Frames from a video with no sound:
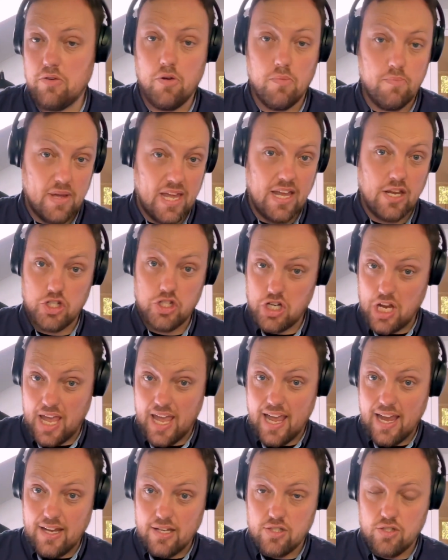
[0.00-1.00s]
it be
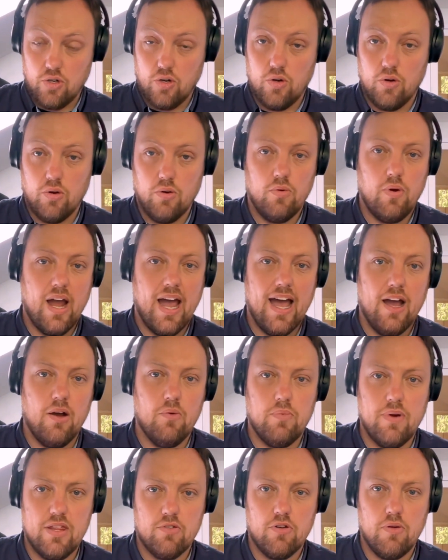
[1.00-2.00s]
shares or
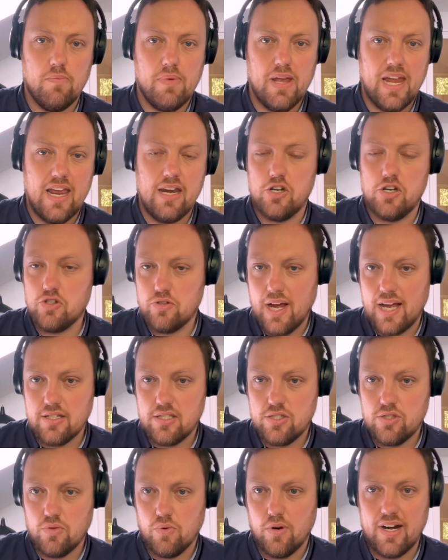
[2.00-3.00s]
whether it be in a
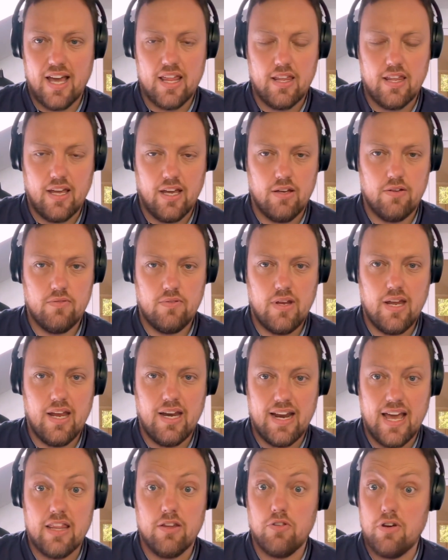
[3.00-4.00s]
trust or another
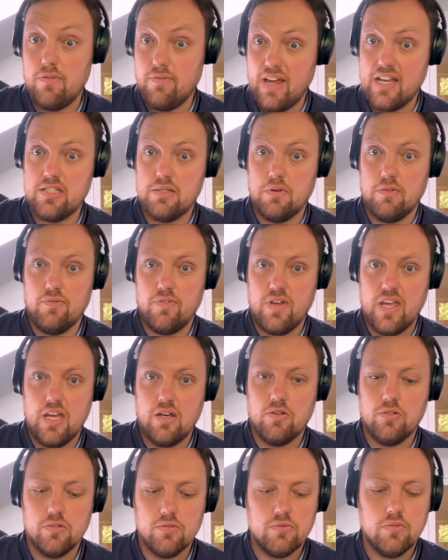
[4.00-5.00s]
investment
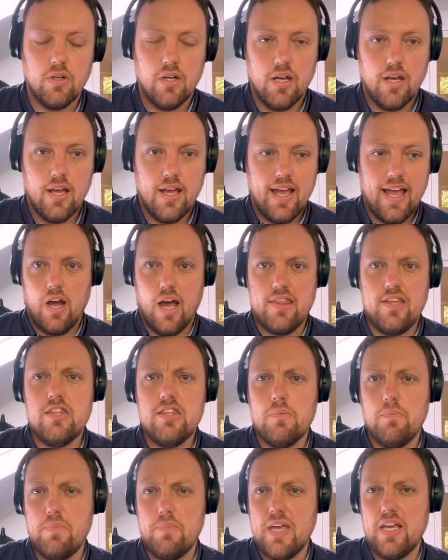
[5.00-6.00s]
vehicle. I think
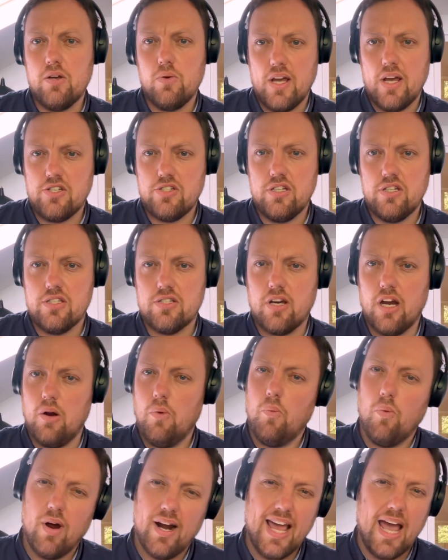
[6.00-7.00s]
the big question is kind of
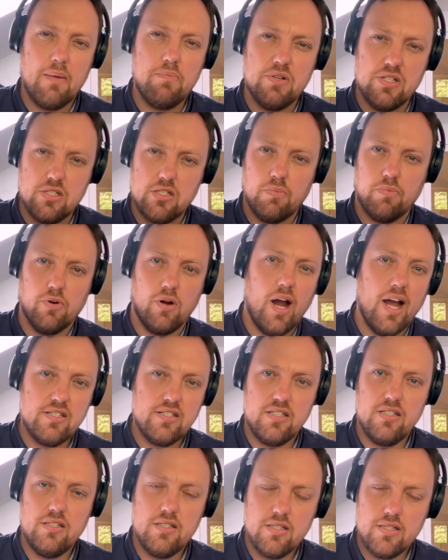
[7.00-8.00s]
what happens to
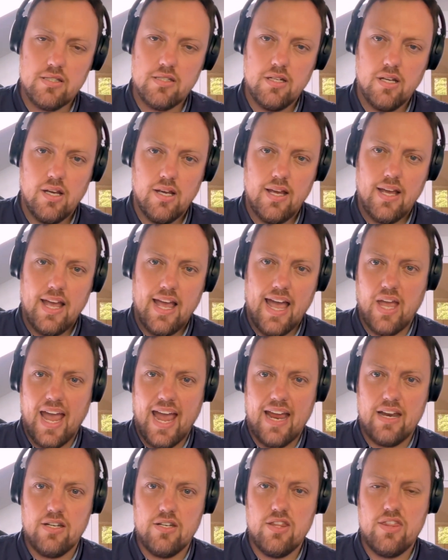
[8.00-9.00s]
prices.
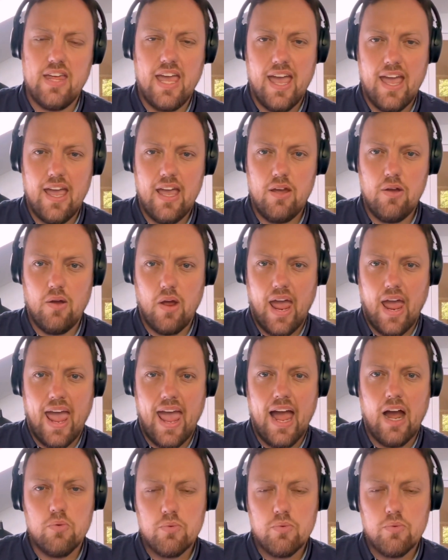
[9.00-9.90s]
And our